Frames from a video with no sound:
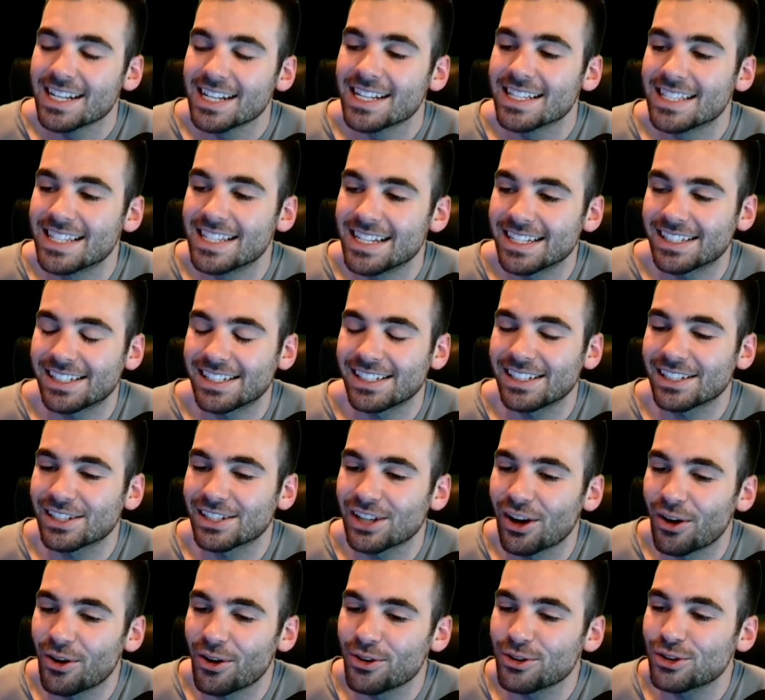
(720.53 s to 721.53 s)
This is
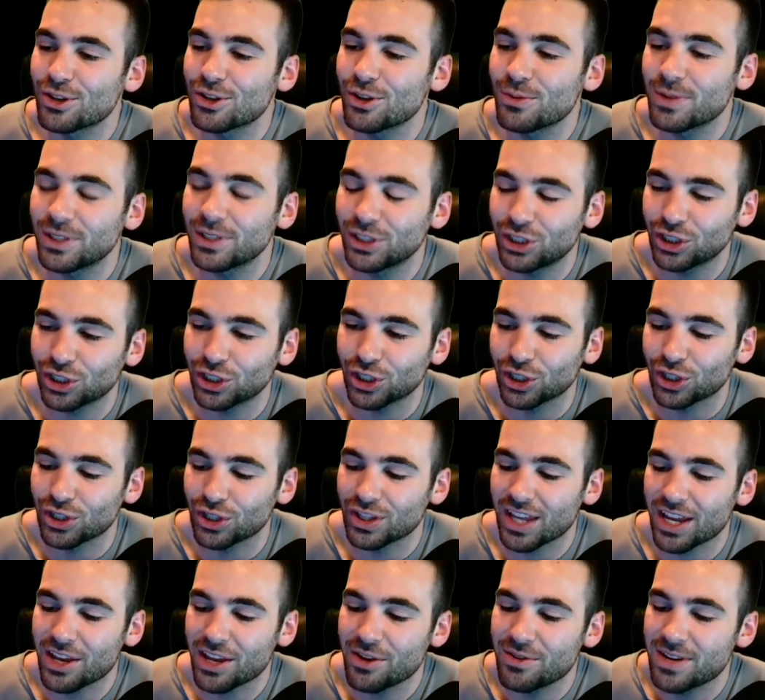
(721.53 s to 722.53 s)
going to ensure
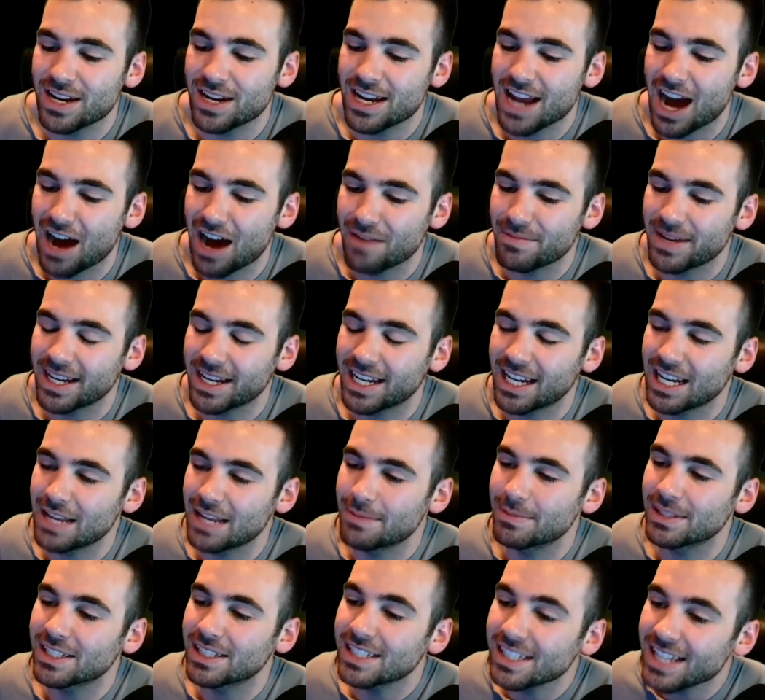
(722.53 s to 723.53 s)
that you did not make any
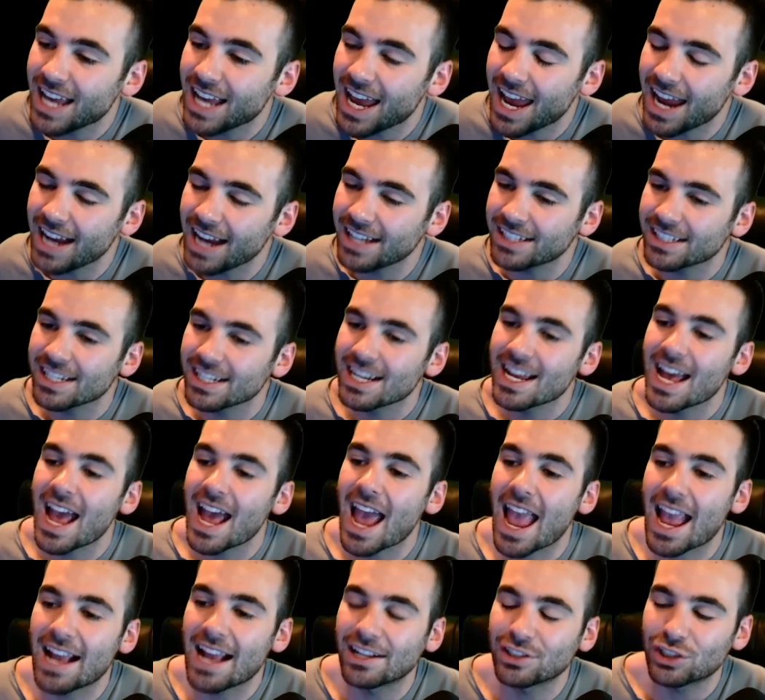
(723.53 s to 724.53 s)
mistakes,
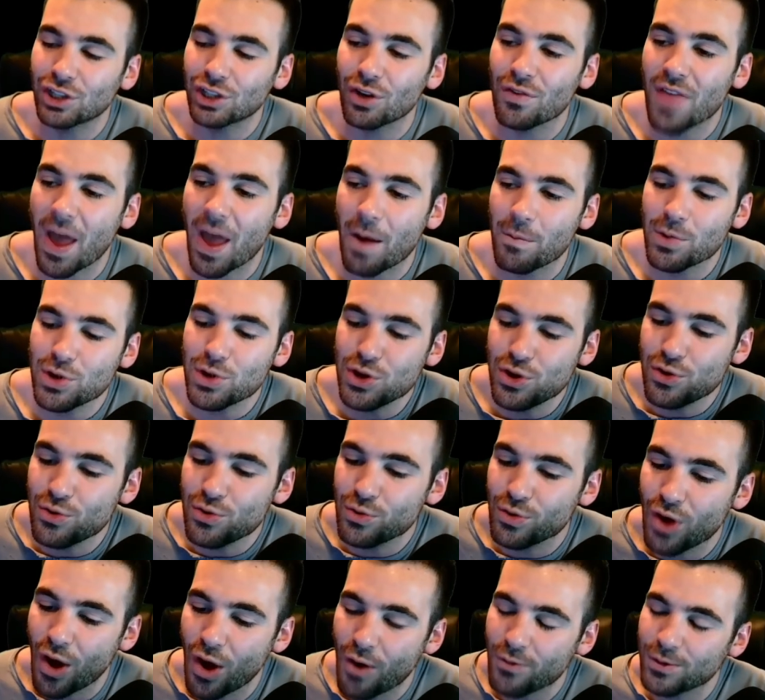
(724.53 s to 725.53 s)
and so that when you
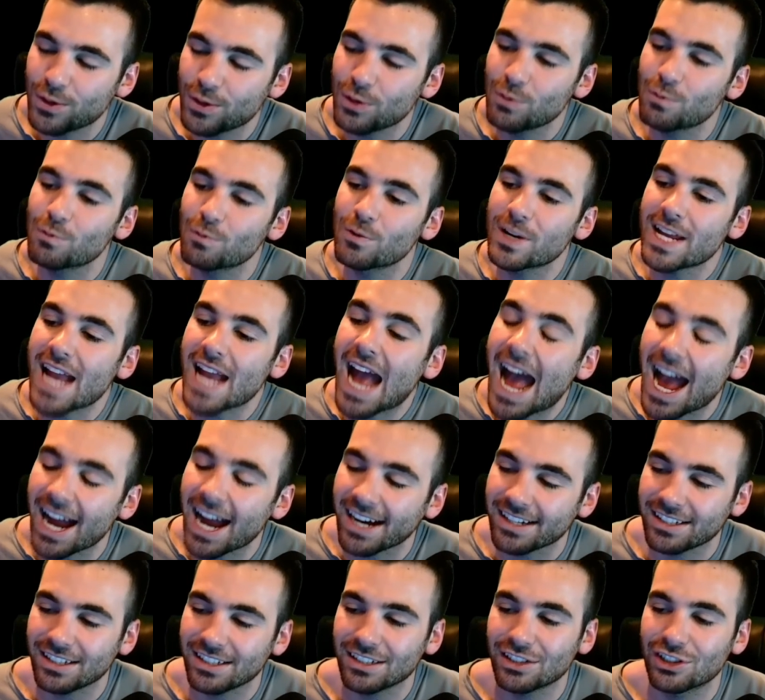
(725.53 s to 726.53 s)
go to
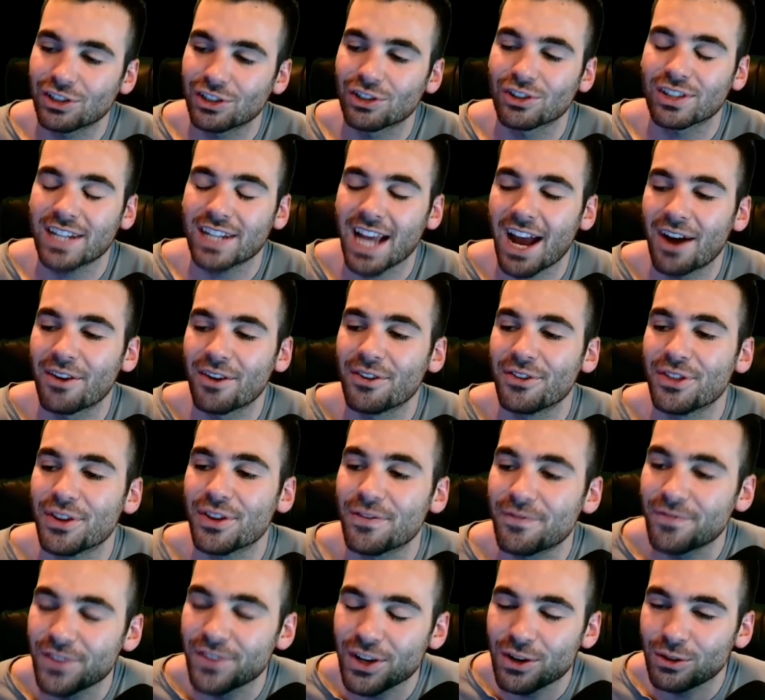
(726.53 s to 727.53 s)
re-access your account in the
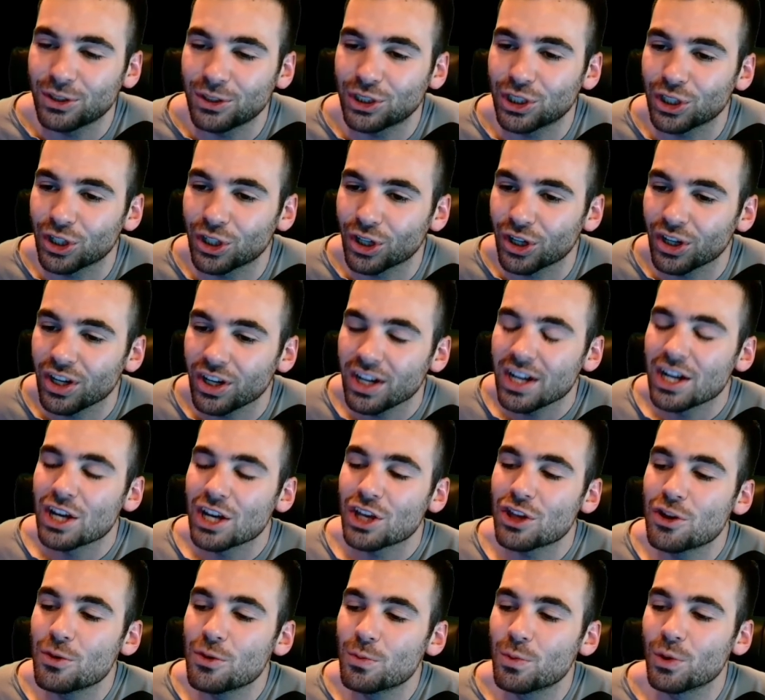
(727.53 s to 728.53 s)
future,
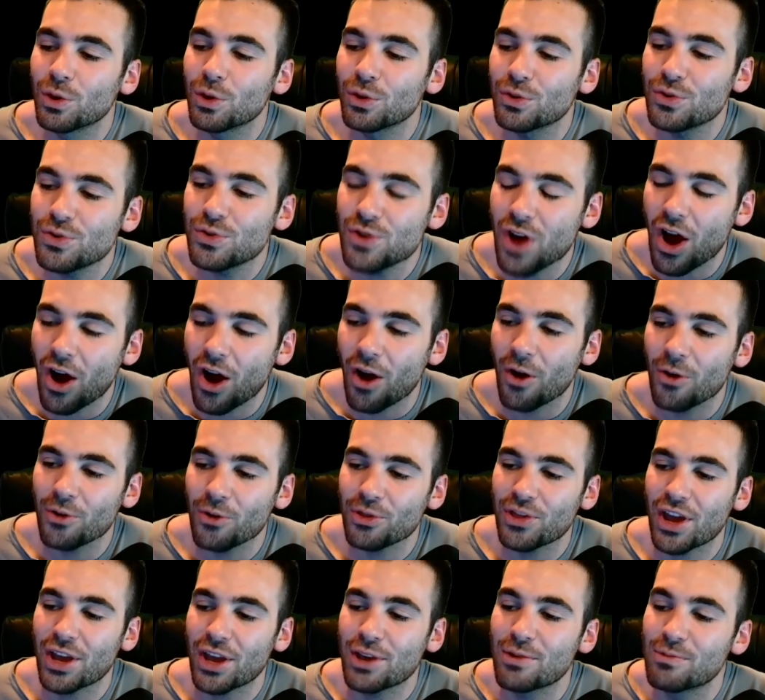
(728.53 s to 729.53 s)
you will know
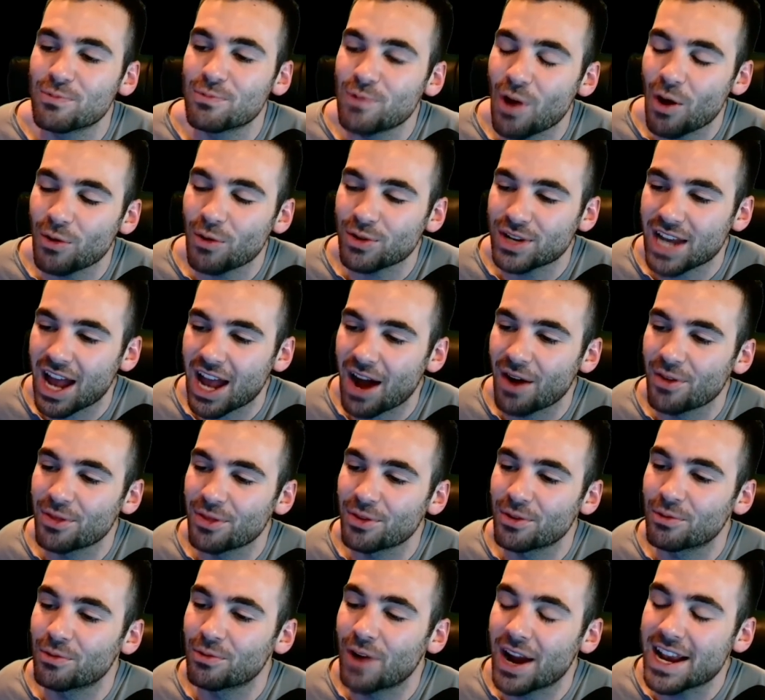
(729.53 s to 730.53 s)
that you wrote down
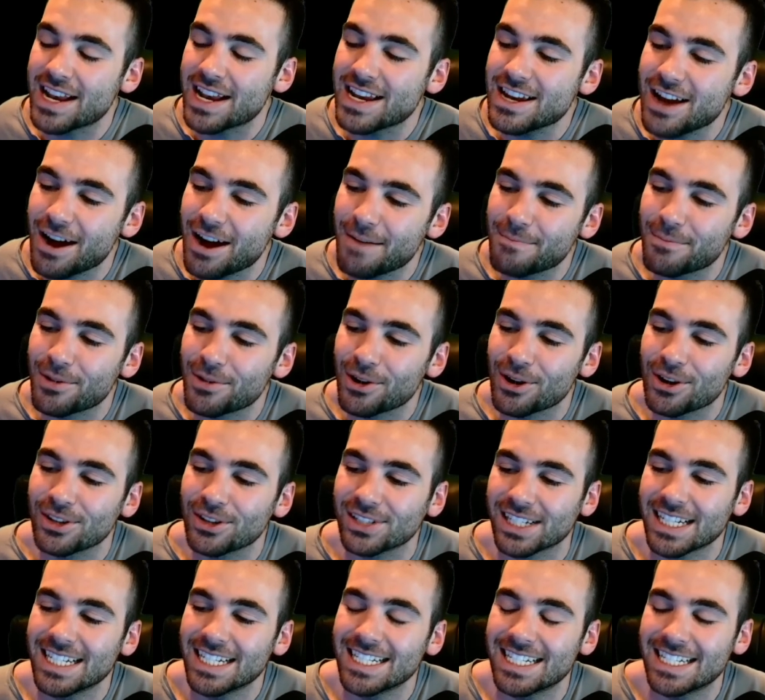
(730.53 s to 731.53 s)
the right
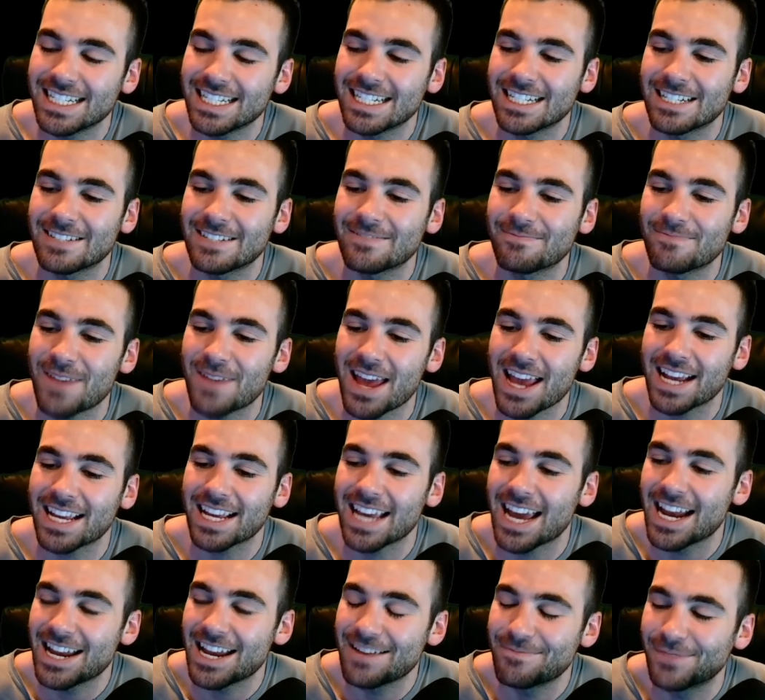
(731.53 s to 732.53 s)
numbers and didn't make
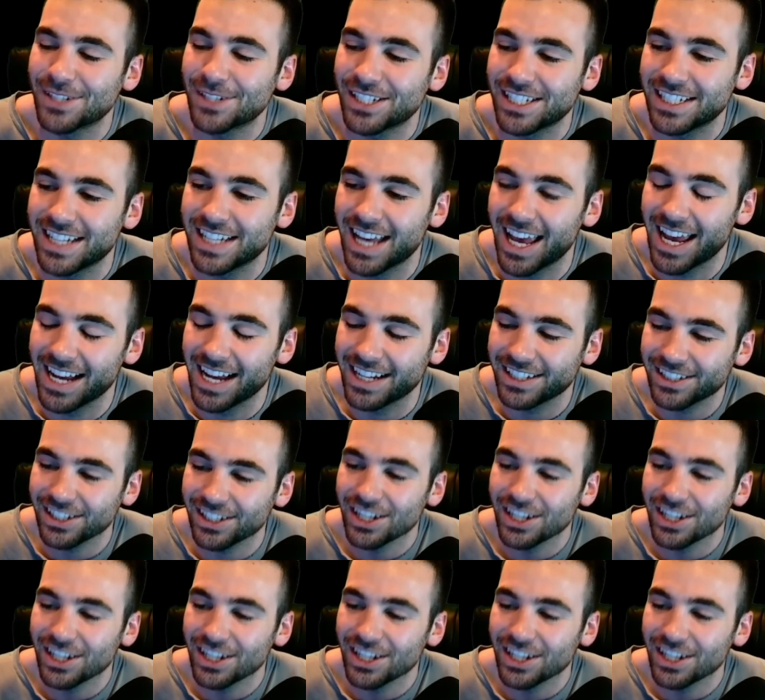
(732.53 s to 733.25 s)
any mistakes.